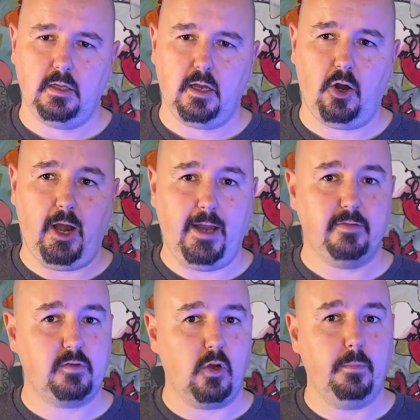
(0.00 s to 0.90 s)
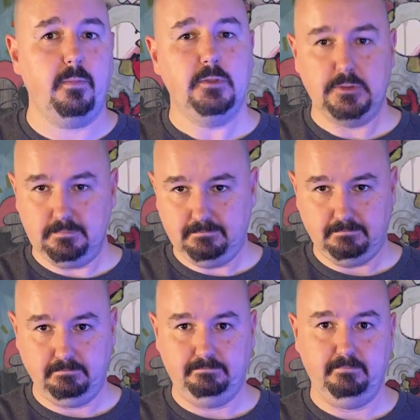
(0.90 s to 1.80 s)
All right, so
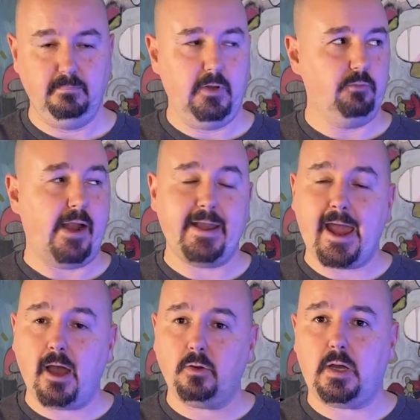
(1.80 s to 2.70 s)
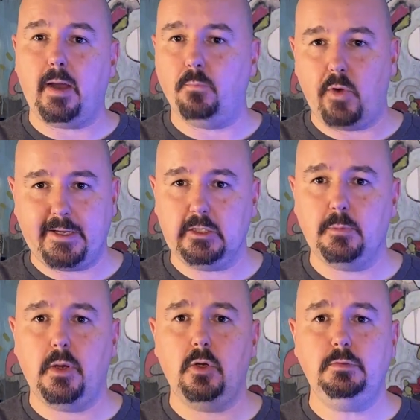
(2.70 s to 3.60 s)
right now I'm regular
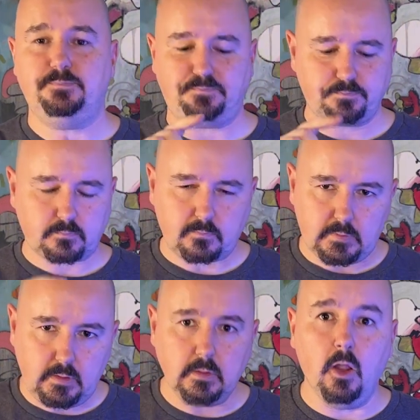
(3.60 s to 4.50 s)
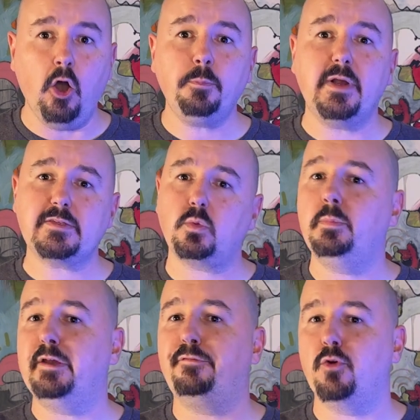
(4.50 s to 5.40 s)
mode. Long press will
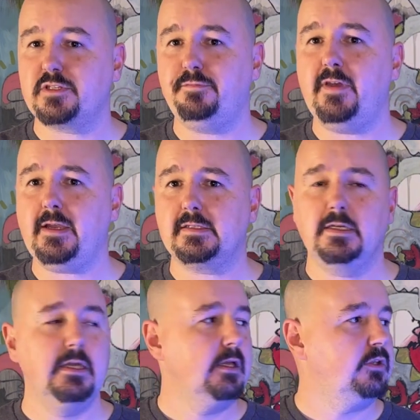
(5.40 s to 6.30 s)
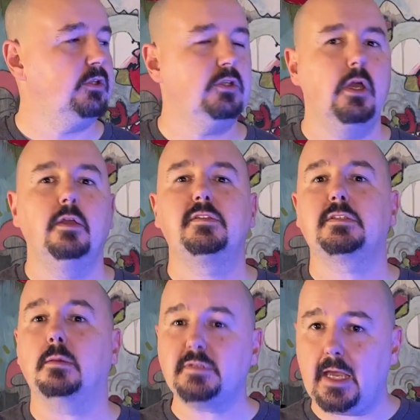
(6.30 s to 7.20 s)
be a force effect.
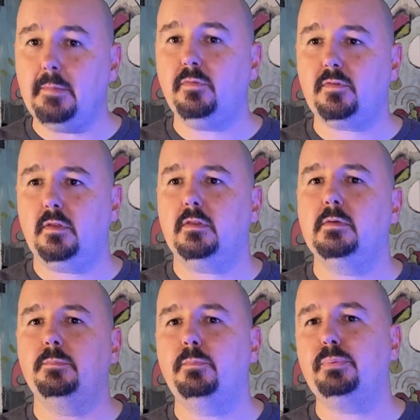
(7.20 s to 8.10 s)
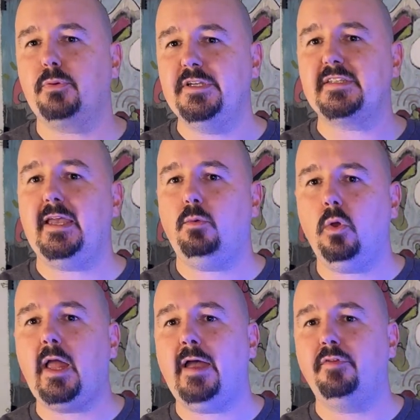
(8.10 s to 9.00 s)
Sometimes the preset will
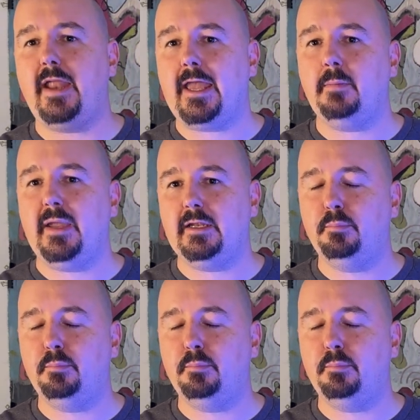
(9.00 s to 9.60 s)
have an animated